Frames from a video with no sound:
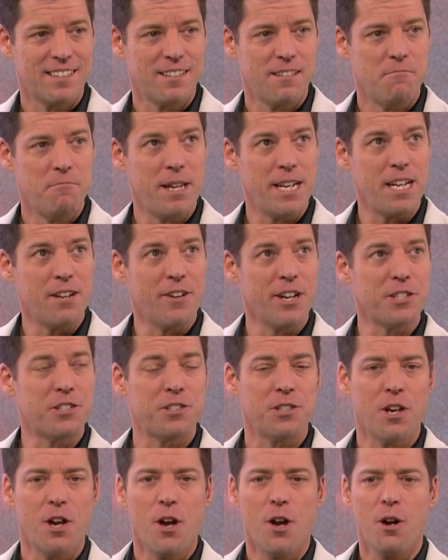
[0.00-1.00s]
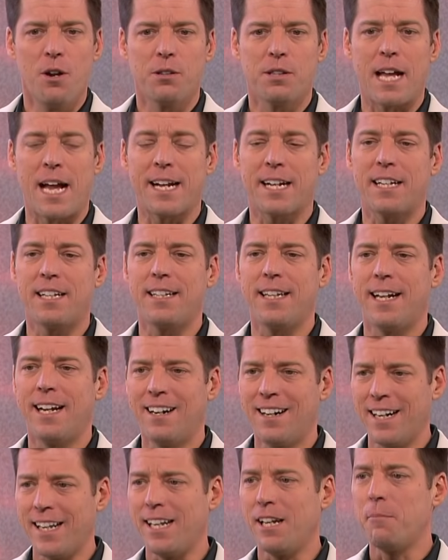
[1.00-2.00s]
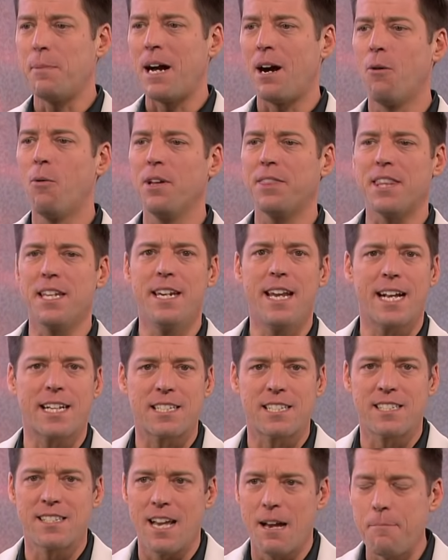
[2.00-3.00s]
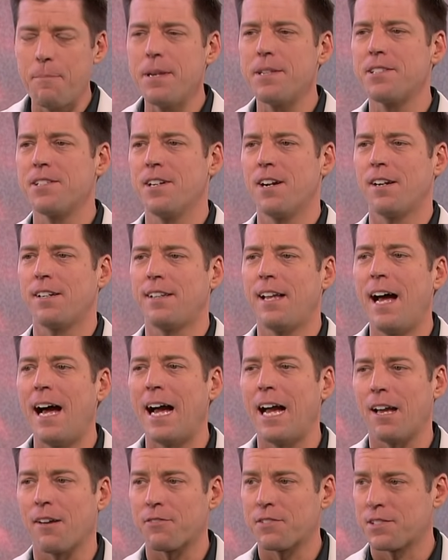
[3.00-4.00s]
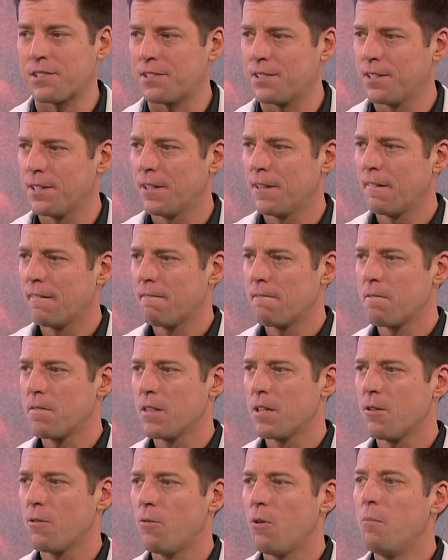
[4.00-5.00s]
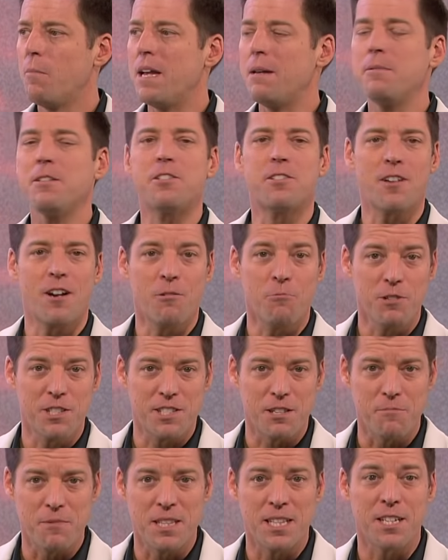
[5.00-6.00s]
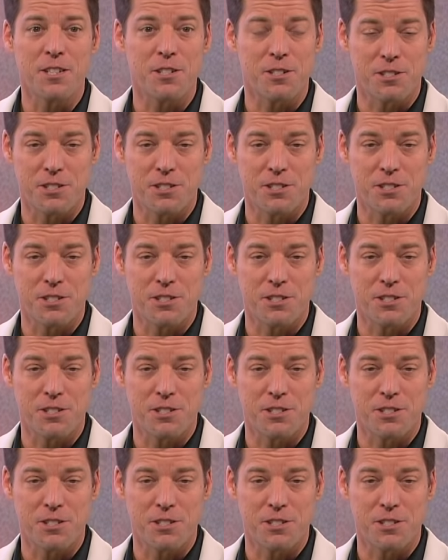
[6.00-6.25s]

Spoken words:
Many of us lack clarity about what the next step is in our lives. Well, maybe start with something that you're